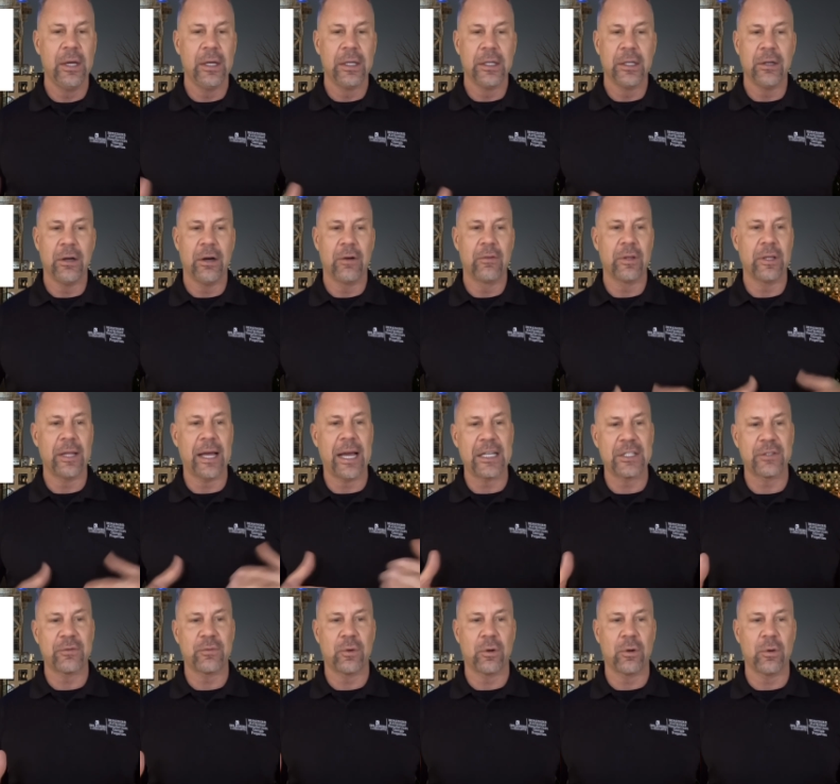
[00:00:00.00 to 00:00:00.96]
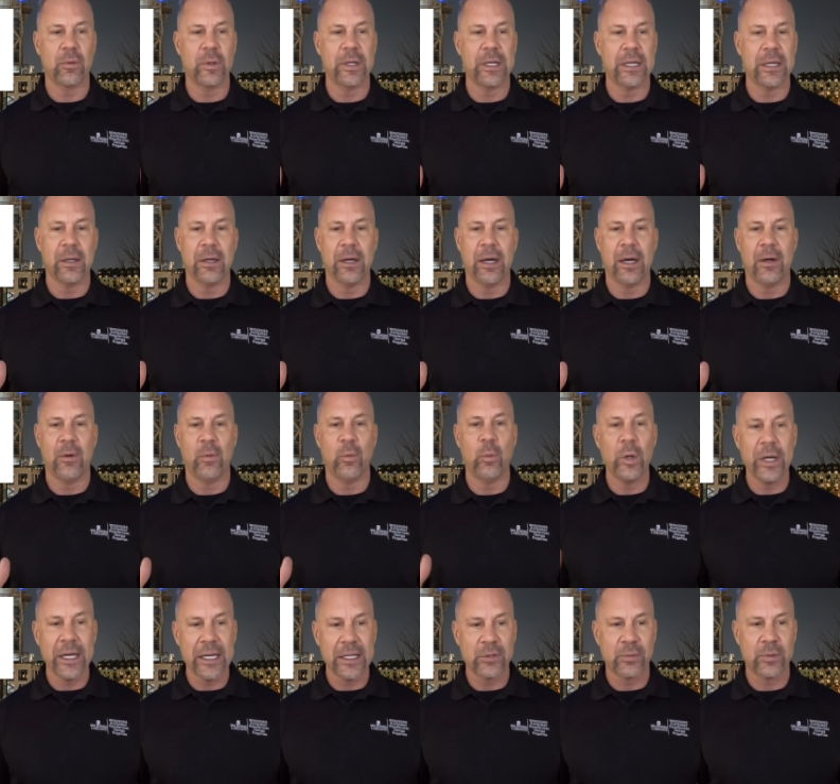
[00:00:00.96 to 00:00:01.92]
You know, over the last four re, uh,
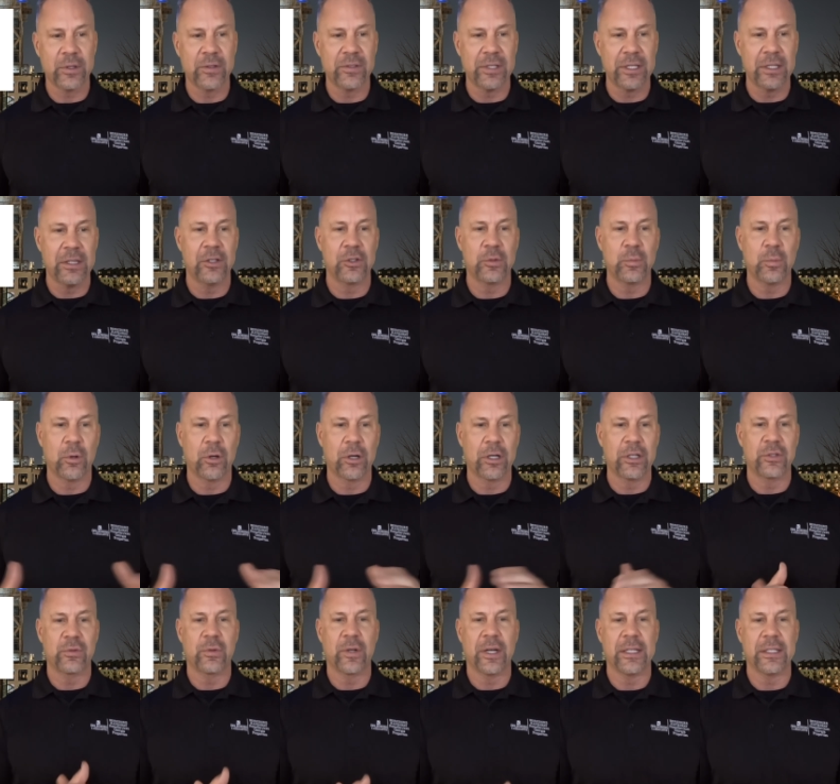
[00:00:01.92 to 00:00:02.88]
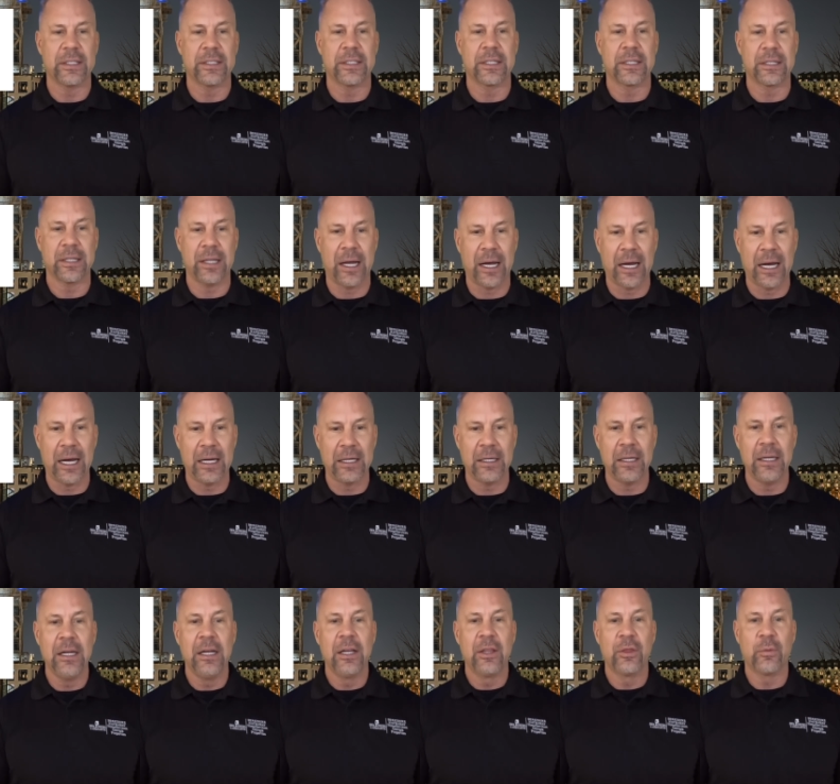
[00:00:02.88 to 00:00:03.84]
weeks, we've seen those mortgage rates decline
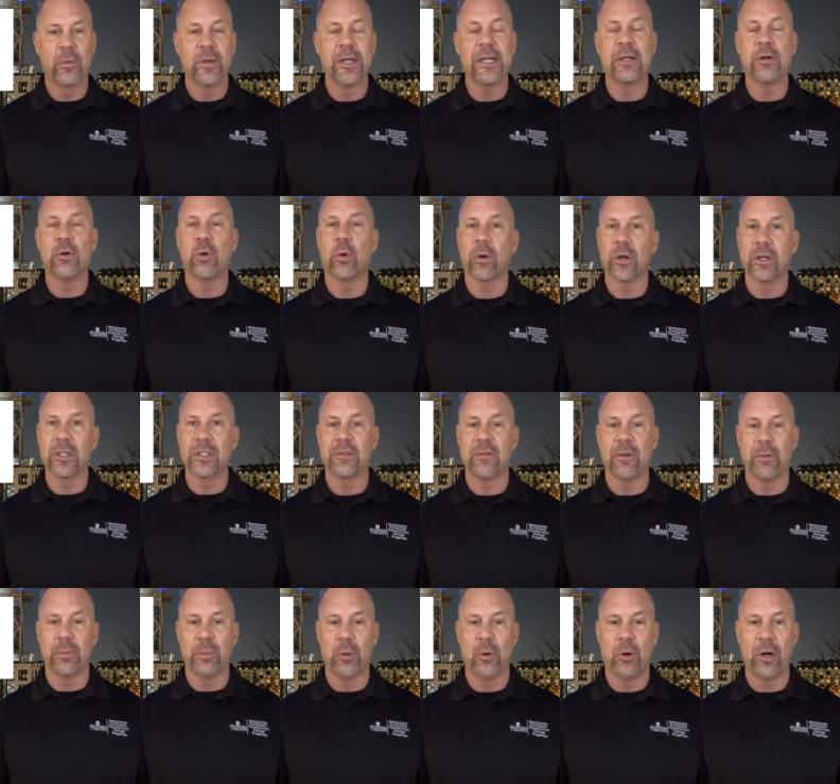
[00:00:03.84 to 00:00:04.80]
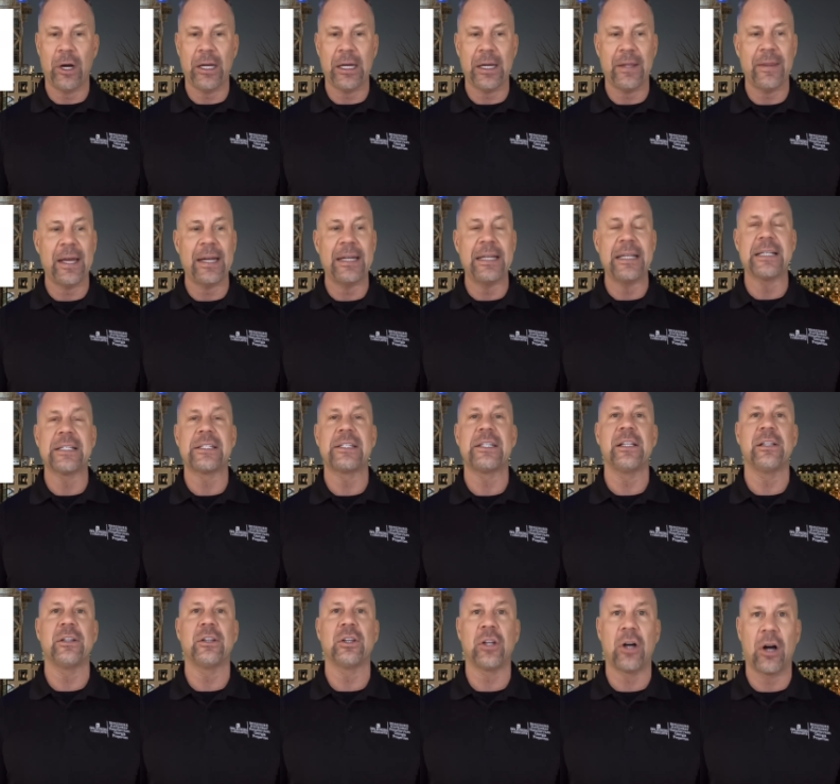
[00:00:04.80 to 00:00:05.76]
three quarters of a point, and that is
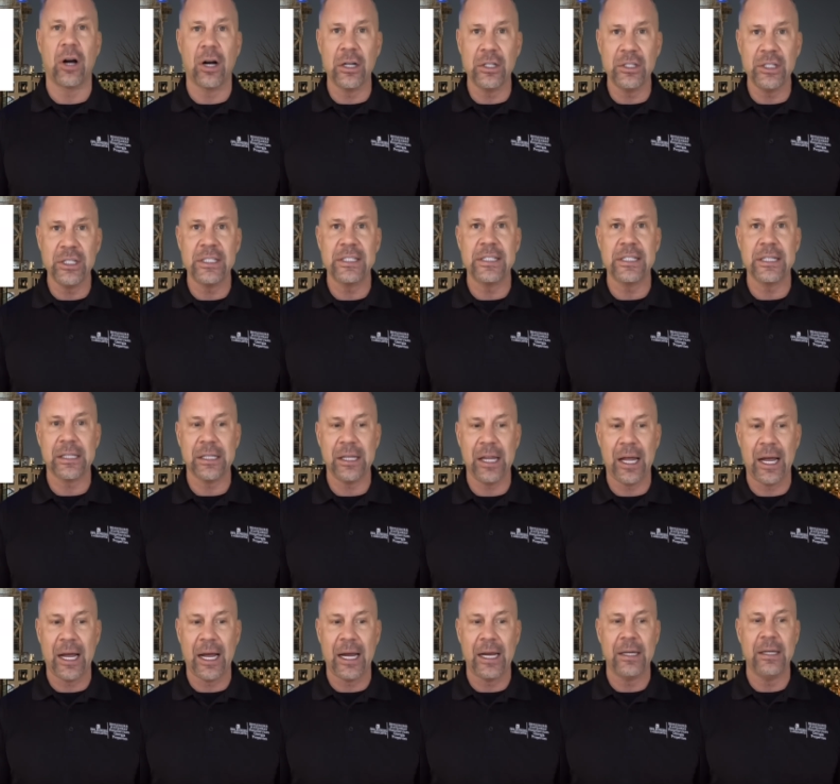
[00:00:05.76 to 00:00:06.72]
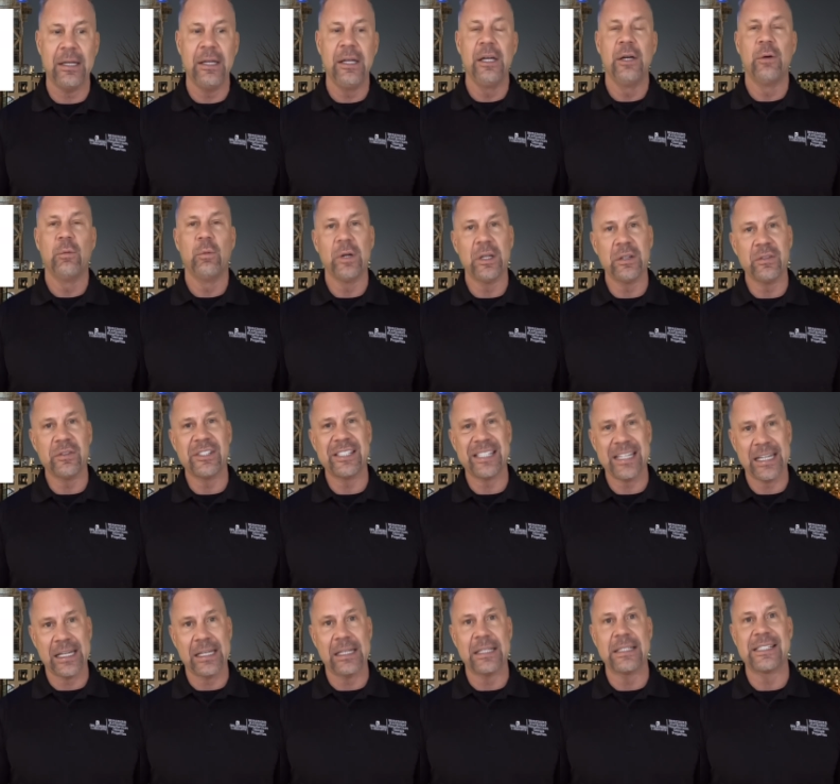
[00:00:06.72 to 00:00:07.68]
the largest decline we've
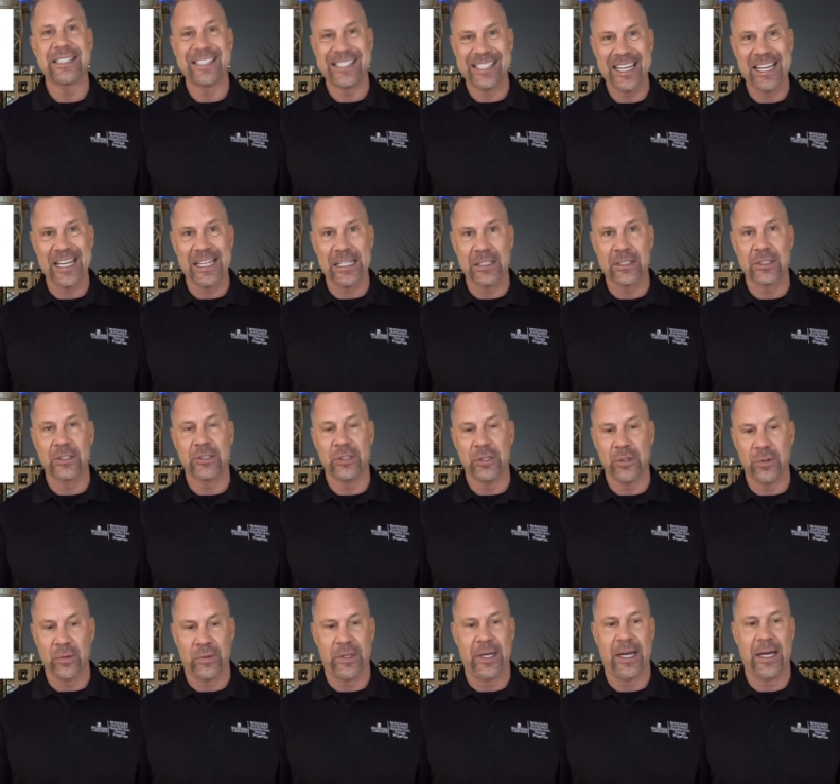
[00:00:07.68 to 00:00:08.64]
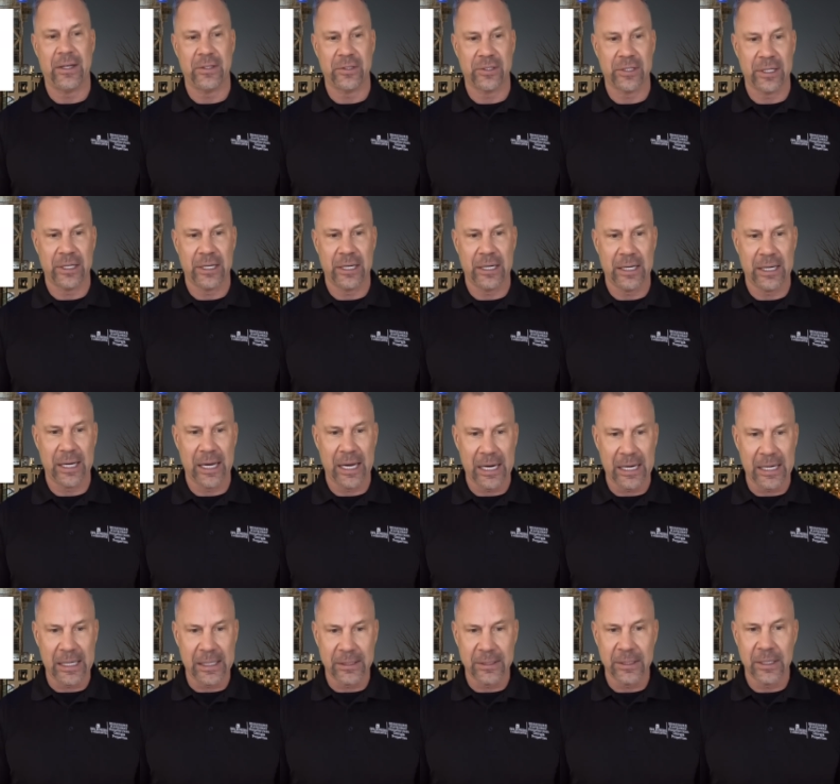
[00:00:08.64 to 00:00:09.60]
seen since
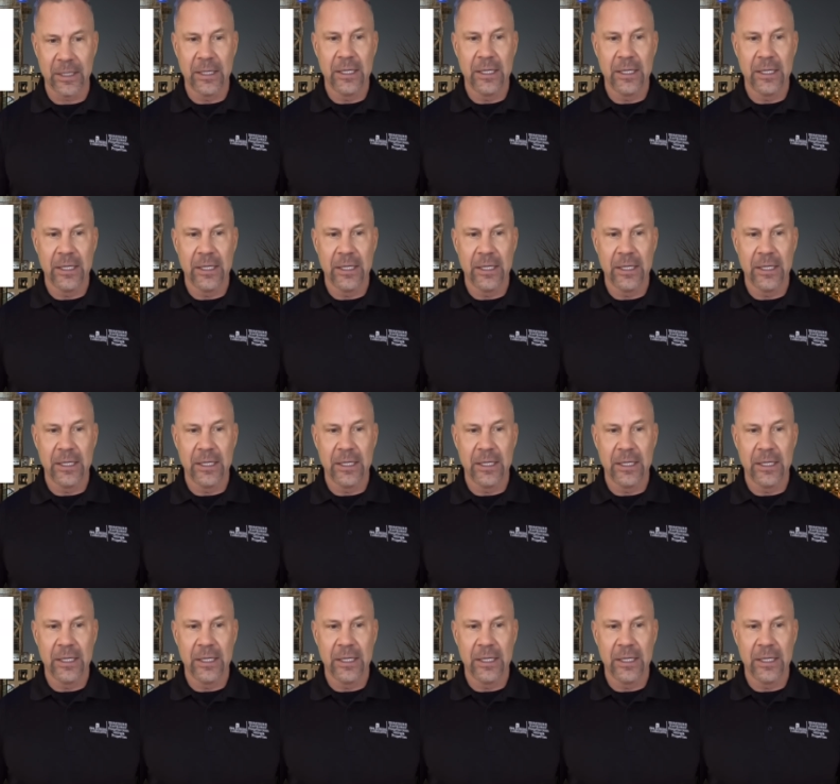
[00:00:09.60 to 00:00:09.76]
2008.